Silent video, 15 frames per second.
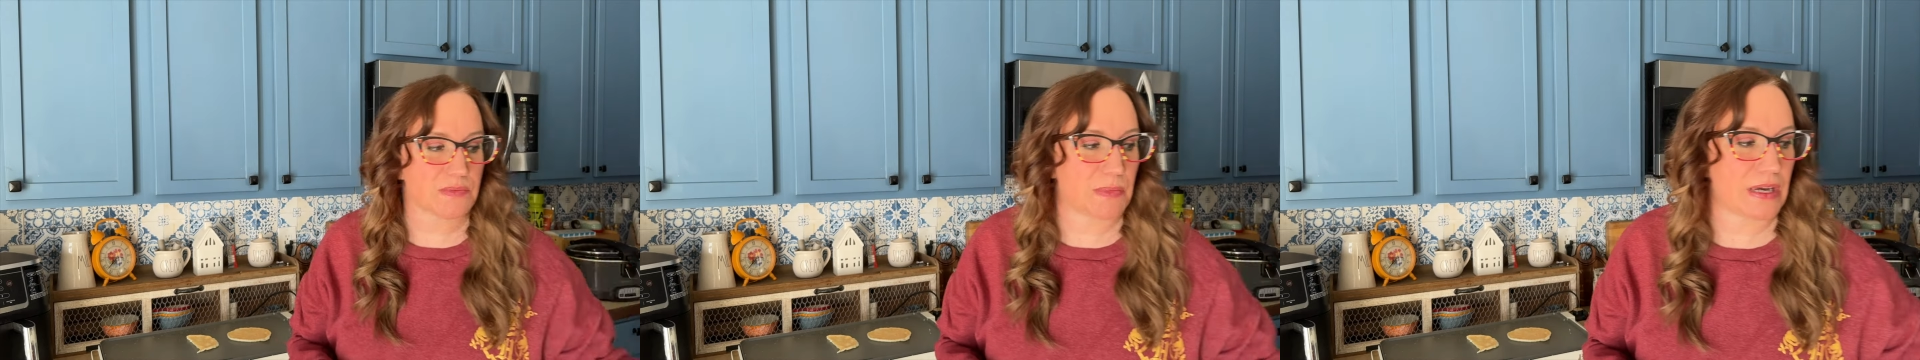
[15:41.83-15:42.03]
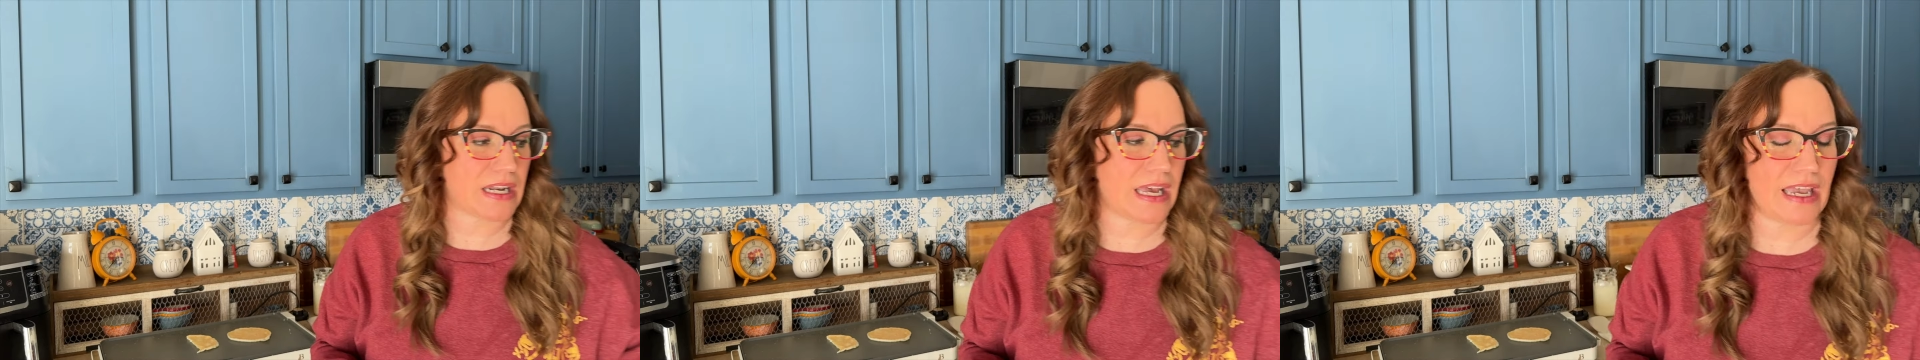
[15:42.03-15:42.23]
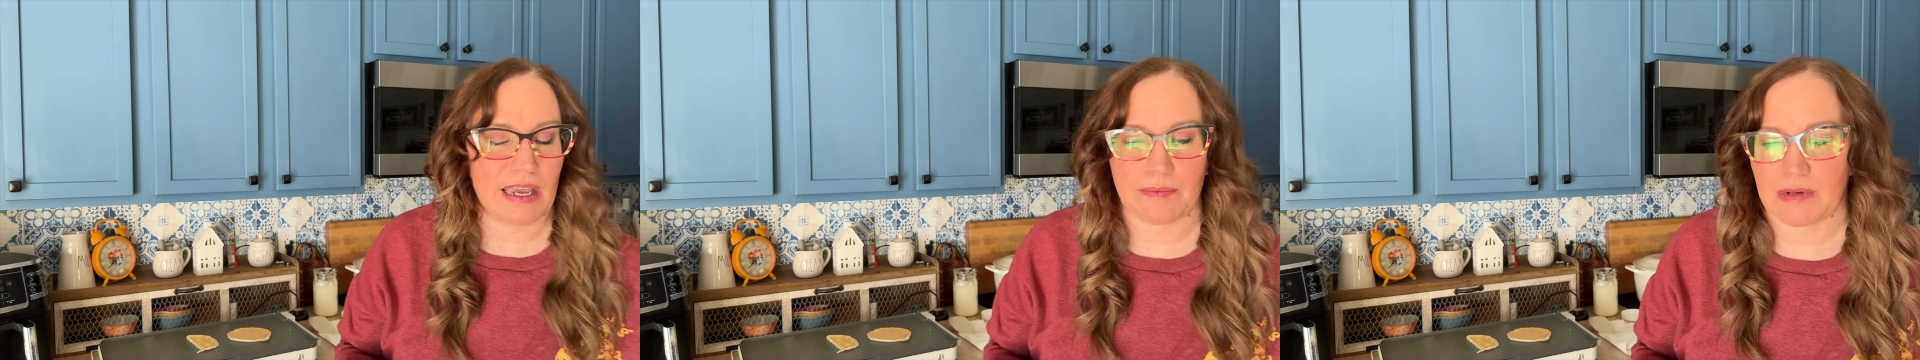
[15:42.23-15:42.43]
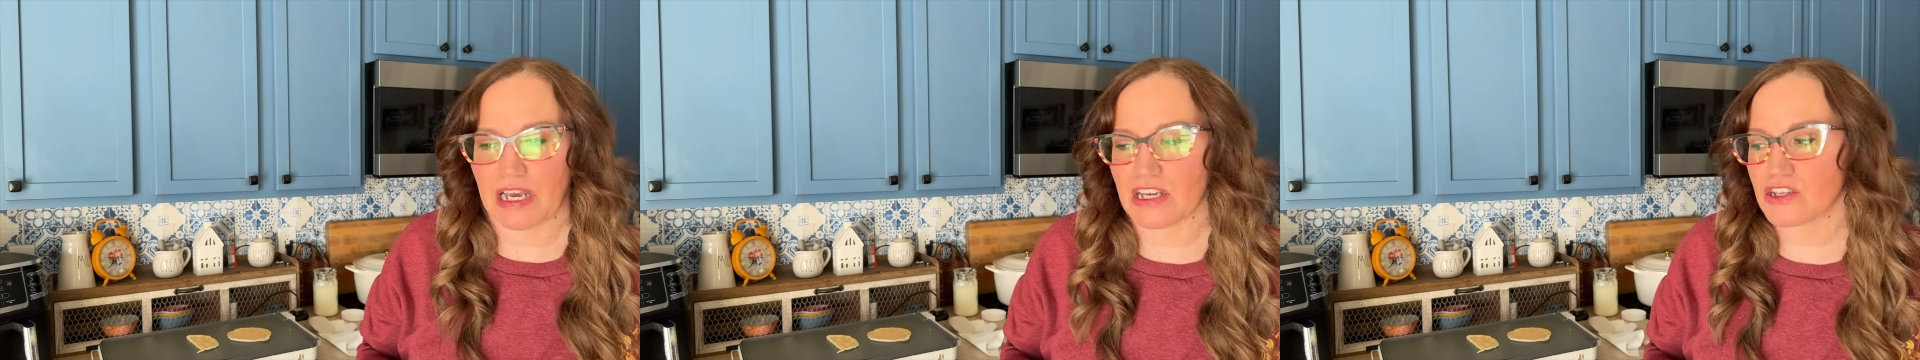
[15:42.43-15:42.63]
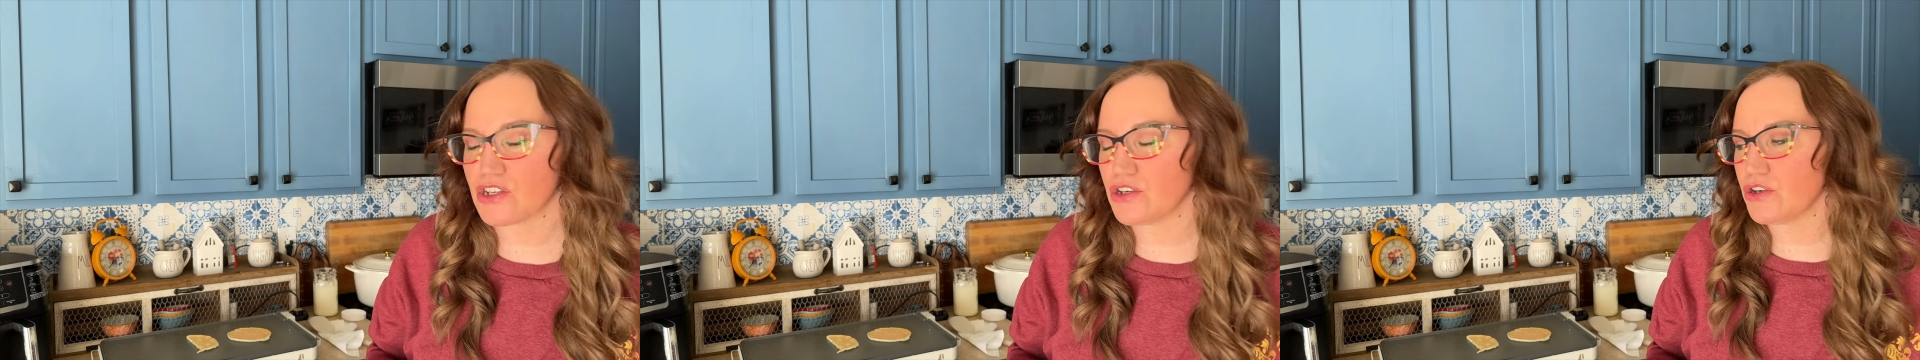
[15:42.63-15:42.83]
but I am
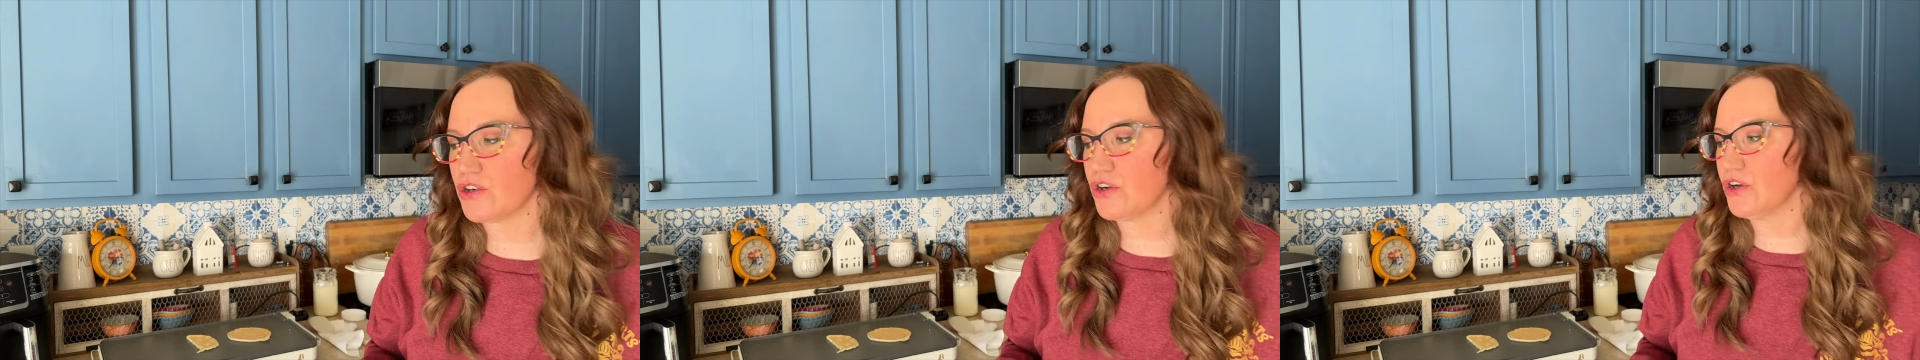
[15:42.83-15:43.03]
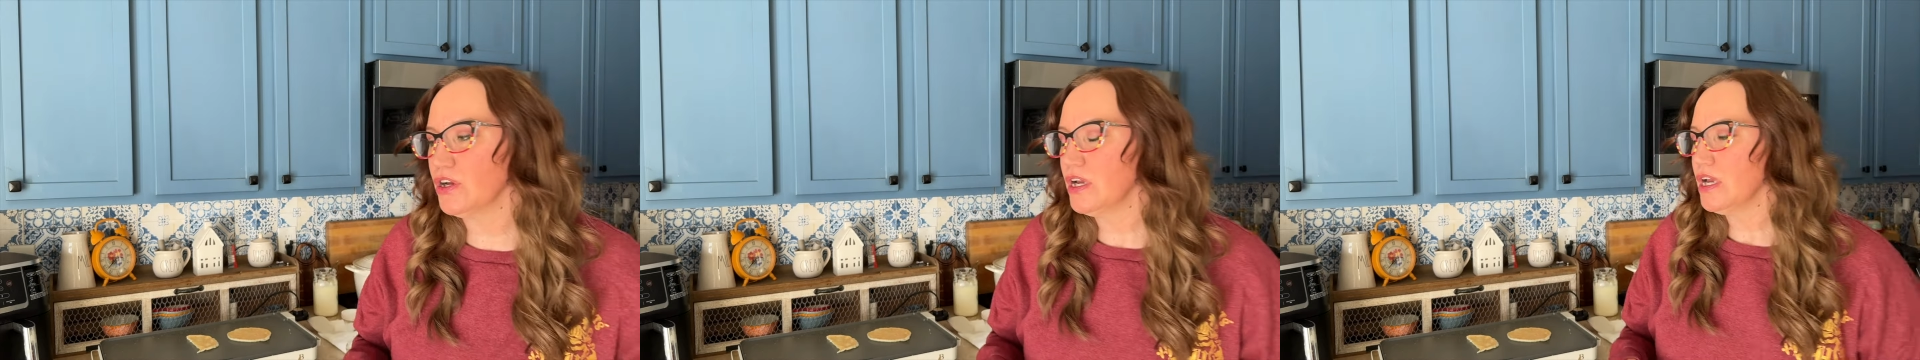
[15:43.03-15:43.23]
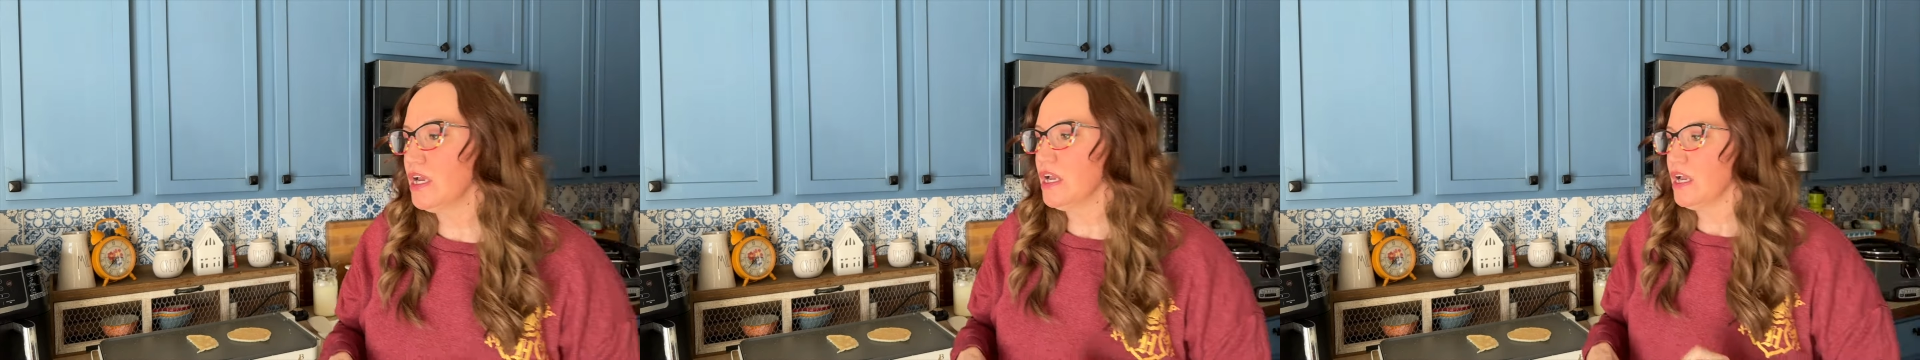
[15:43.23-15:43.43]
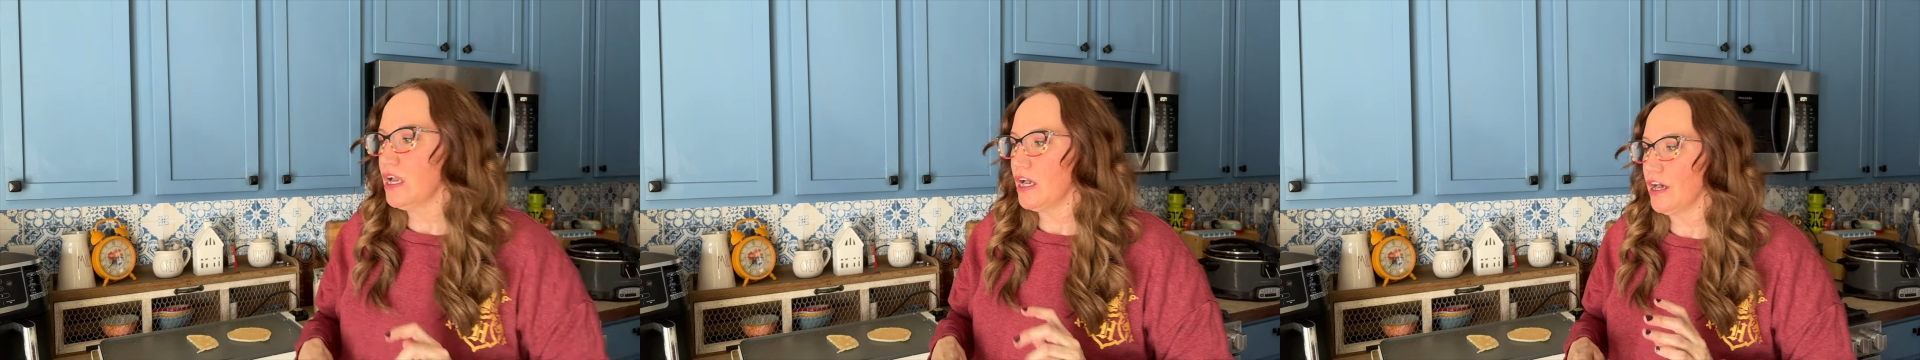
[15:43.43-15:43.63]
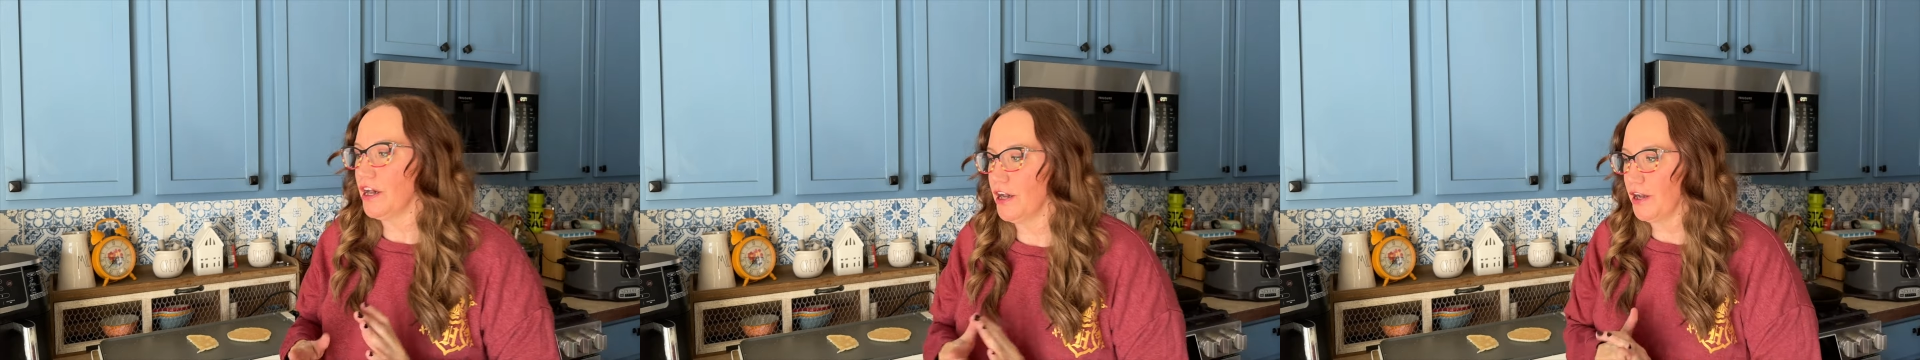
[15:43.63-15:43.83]
not sure.
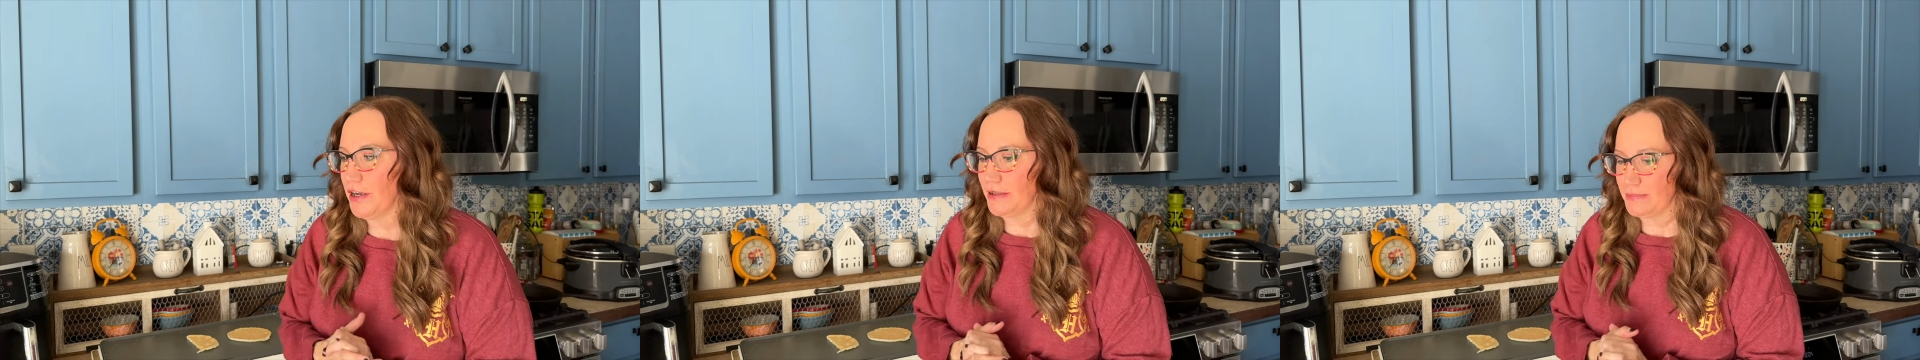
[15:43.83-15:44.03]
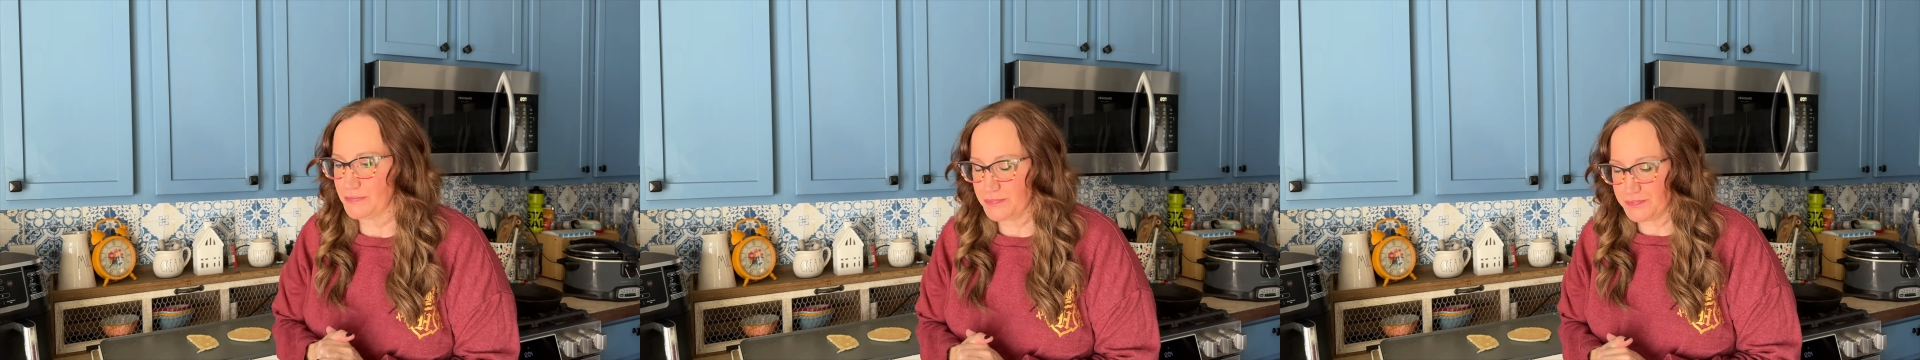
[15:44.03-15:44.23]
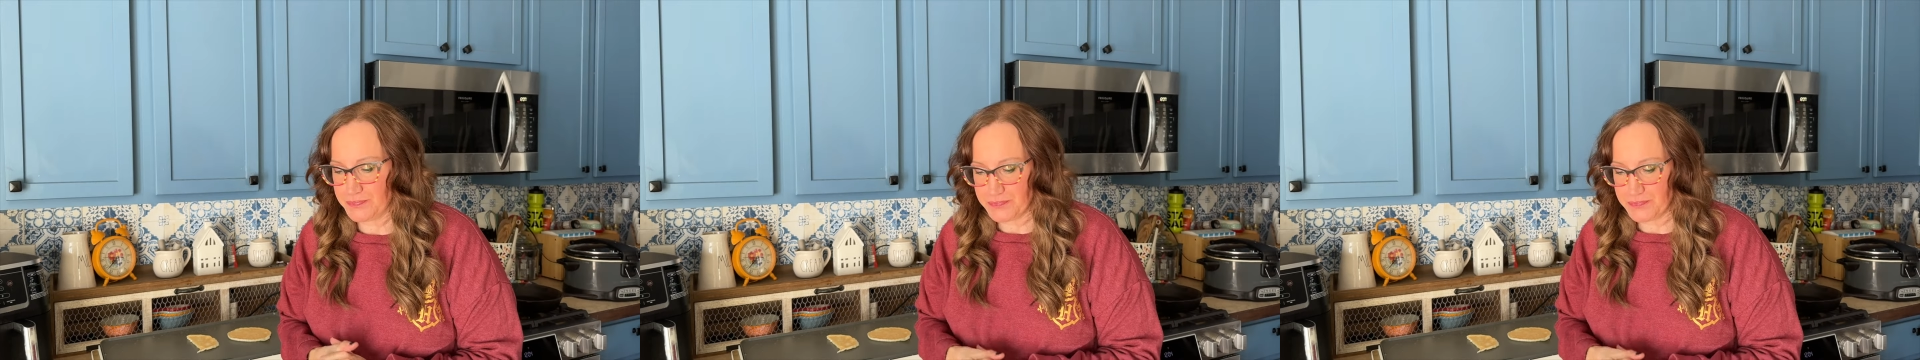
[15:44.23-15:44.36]
Um,